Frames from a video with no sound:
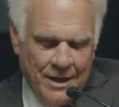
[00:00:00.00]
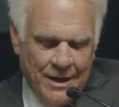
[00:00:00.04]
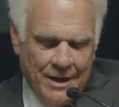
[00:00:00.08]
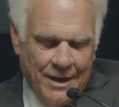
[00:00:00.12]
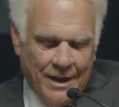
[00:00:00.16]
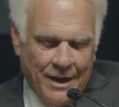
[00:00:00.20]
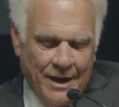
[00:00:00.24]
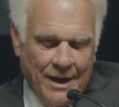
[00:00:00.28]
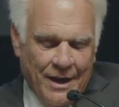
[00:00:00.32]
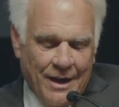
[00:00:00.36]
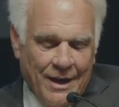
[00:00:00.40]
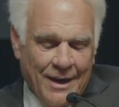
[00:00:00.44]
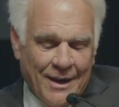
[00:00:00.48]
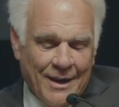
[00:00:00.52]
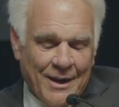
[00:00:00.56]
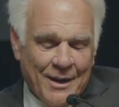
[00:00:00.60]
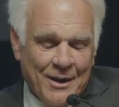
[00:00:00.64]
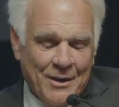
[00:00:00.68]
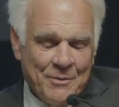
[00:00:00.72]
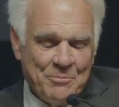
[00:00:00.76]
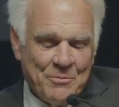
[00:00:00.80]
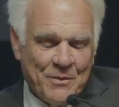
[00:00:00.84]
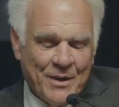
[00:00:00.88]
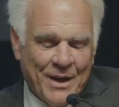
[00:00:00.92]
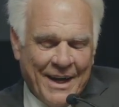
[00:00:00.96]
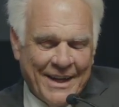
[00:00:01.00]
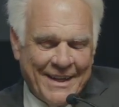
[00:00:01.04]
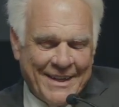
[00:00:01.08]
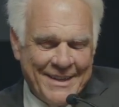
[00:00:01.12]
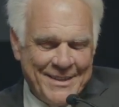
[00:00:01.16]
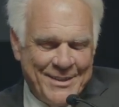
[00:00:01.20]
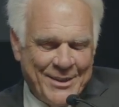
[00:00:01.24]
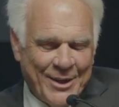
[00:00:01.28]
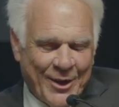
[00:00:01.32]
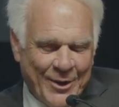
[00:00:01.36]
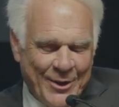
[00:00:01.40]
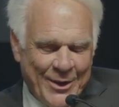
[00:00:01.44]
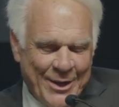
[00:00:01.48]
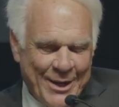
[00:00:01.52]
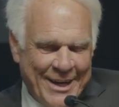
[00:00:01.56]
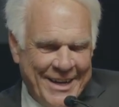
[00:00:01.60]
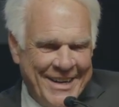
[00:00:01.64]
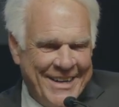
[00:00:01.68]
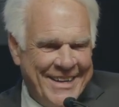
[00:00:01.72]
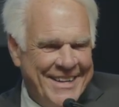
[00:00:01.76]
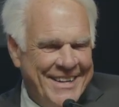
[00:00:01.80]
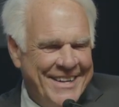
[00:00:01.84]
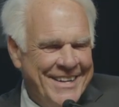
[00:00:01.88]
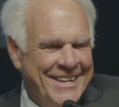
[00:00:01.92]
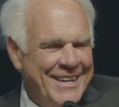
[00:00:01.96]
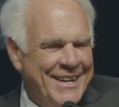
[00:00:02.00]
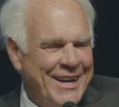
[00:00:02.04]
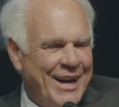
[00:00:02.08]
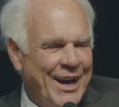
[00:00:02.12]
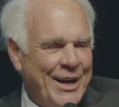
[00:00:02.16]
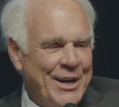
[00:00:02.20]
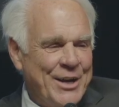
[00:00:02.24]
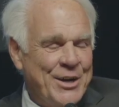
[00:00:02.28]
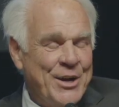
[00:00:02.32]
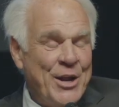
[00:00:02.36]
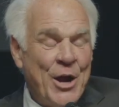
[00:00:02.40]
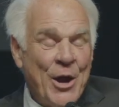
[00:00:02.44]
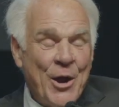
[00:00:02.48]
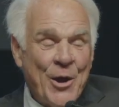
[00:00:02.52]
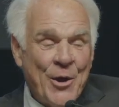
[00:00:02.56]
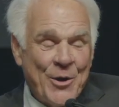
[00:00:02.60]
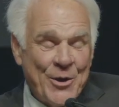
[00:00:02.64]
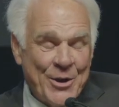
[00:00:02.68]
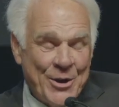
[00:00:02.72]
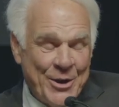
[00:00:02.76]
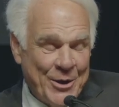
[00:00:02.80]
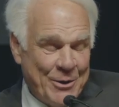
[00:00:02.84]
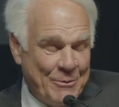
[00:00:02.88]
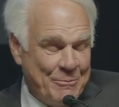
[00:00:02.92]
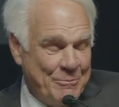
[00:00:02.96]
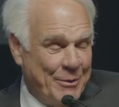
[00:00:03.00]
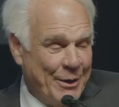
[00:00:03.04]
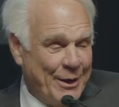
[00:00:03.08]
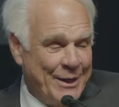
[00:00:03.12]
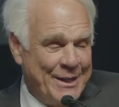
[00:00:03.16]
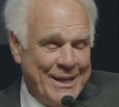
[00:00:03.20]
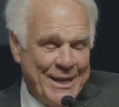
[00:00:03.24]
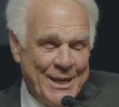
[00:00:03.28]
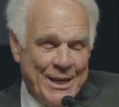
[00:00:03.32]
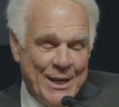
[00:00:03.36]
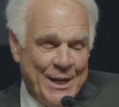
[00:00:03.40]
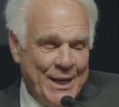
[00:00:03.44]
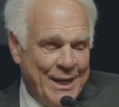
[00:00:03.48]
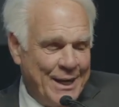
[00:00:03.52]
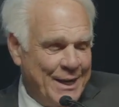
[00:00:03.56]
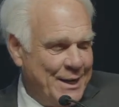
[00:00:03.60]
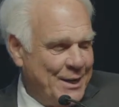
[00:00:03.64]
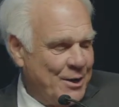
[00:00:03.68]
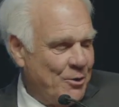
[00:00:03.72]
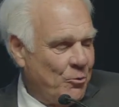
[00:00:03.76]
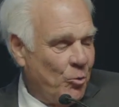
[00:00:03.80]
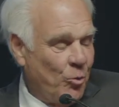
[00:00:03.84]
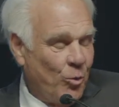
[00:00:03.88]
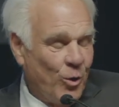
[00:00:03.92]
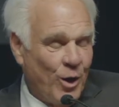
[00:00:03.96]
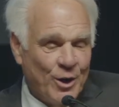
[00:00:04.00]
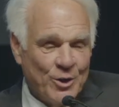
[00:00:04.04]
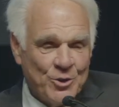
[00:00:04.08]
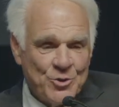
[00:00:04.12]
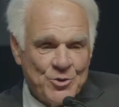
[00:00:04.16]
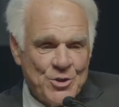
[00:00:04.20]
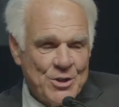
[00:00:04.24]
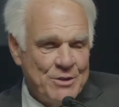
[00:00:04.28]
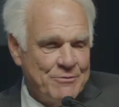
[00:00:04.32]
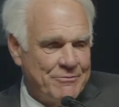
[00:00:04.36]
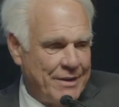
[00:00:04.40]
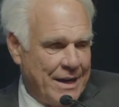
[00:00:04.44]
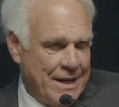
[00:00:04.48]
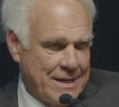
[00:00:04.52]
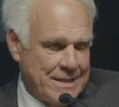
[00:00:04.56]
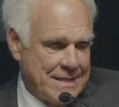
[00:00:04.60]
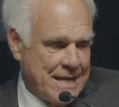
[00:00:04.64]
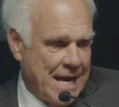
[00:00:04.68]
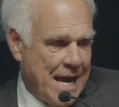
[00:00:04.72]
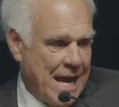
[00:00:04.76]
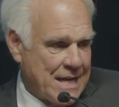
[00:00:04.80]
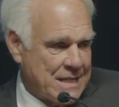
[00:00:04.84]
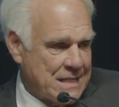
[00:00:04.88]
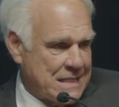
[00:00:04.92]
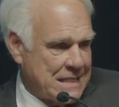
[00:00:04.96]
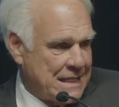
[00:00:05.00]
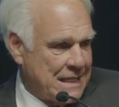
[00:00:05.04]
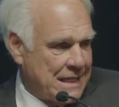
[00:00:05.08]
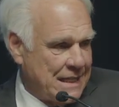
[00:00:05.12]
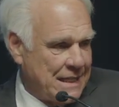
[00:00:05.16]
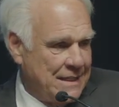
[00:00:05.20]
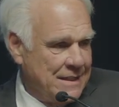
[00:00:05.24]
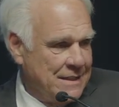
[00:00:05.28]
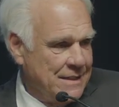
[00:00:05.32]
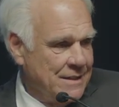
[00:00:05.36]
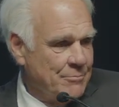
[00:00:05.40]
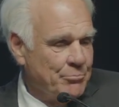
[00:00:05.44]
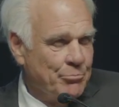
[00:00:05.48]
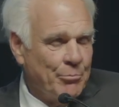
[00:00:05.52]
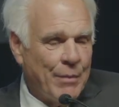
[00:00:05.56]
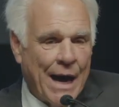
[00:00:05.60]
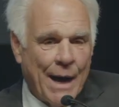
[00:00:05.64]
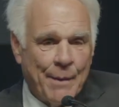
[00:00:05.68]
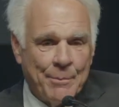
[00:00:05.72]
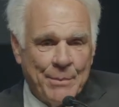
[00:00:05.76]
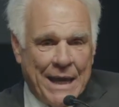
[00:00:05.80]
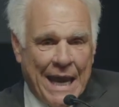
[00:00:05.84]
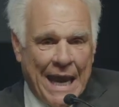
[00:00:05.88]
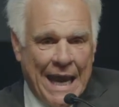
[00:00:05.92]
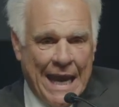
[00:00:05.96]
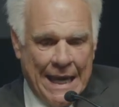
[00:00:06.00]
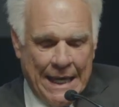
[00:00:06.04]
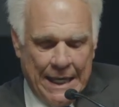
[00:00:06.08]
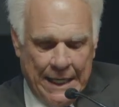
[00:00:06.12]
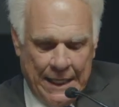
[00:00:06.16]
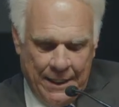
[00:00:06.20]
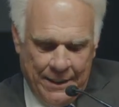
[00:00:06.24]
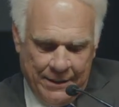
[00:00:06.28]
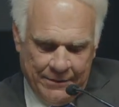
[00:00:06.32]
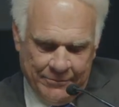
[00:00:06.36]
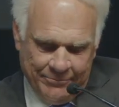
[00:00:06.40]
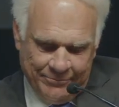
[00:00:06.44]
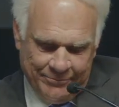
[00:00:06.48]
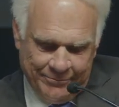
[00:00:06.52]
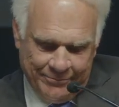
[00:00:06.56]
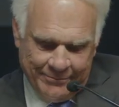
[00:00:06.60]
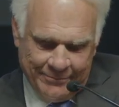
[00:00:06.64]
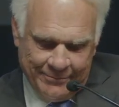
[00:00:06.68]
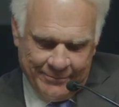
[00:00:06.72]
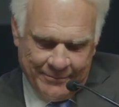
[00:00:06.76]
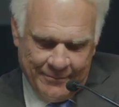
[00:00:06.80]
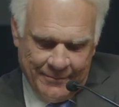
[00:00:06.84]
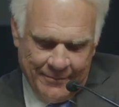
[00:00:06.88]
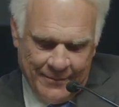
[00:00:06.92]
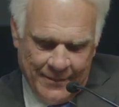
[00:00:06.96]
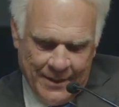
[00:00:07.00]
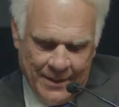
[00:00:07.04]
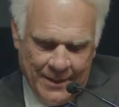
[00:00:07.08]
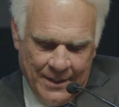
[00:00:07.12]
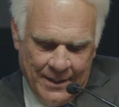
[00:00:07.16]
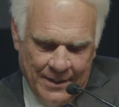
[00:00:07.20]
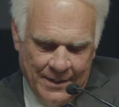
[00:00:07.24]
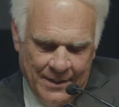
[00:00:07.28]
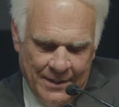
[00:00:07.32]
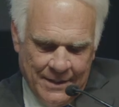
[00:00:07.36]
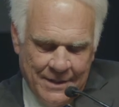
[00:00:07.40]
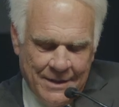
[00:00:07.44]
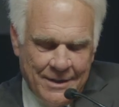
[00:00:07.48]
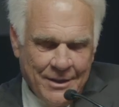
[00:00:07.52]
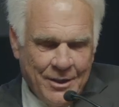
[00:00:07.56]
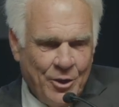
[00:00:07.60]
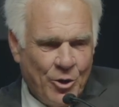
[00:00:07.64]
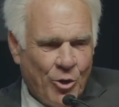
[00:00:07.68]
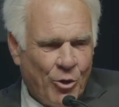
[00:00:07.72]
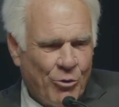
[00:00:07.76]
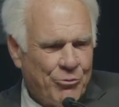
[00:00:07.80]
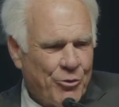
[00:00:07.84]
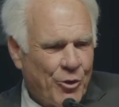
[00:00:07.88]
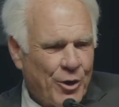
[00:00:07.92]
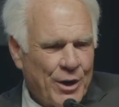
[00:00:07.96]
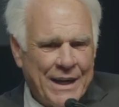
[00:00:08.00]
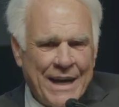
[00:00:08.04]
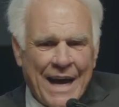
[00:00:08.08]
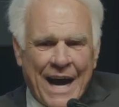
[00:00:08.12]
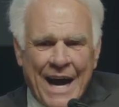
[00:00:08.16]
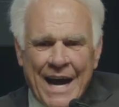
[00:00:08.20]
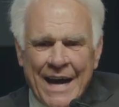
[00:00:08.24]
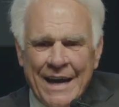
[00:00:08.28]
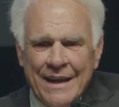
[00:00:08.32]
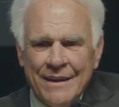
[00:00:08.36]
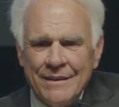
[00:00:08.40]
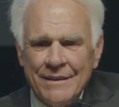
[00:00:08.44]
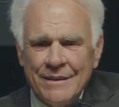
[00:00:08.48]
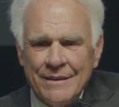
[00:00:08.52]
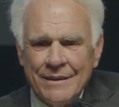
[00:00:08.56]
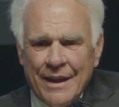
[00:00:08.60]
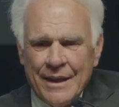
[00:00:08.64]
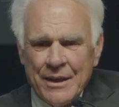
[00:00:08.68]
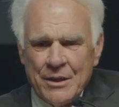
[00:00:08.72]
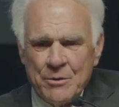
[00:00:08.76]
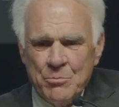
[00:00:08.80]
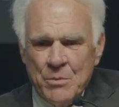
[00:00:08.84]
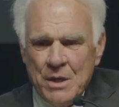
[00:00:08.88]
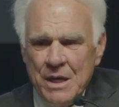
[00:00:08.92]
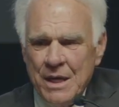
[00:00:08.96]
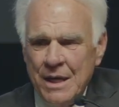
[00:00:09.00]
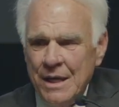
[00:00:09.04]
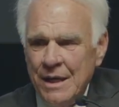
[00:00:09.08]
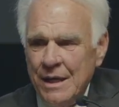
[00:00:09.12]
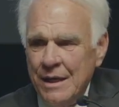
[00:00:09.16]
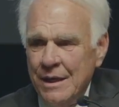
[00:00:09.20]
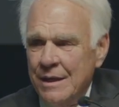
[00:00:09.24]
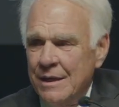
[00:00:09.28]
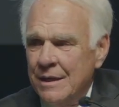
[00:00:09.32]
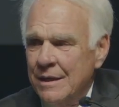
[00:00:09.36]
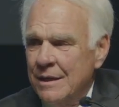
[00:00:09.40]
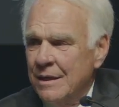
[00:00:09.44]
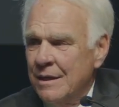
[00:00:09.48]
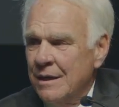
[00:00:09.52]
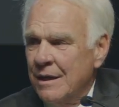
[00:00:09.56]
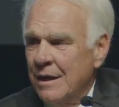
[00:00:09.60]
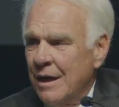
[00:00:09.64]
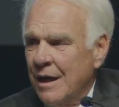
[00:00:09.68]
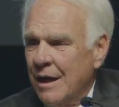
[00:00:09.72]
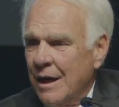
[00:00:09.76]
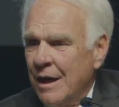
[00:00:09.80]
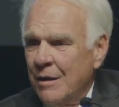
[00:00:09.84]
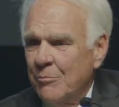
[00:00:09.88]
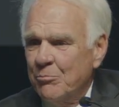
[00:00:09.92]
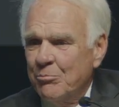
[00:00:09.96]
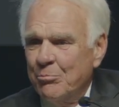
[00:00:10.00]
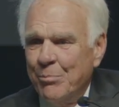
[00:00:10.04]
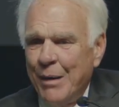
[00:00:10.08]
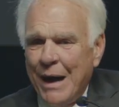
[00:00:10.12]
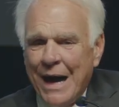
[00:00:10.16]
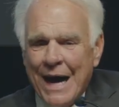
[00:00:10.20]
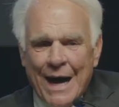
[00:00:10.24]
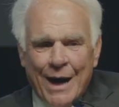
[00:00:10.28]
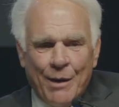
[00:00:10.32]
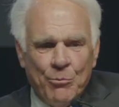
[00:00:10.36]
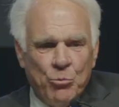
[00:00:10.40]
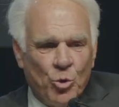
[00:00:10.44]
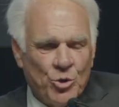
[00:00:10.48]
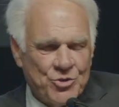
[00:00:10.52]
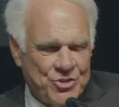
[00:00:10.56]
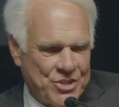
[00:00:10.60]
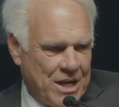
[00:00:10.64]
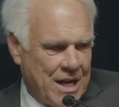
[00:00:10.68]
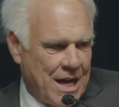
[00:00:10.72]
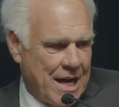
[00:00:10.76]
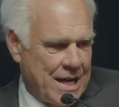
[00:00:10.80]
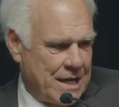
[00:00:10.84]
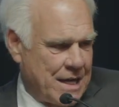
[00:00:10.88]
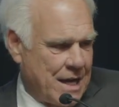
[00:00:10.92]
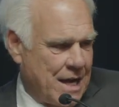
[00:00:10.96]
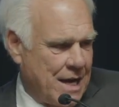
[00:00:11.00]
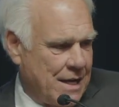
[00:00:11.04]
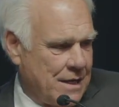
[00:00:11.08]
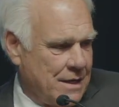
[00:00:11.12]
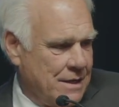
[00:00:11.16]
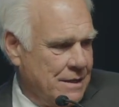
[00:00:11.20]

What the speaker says: I can tell you, I inherited him, but he was fantastic. Bob Gainey. You know, for a guy like me, Bob was an icon.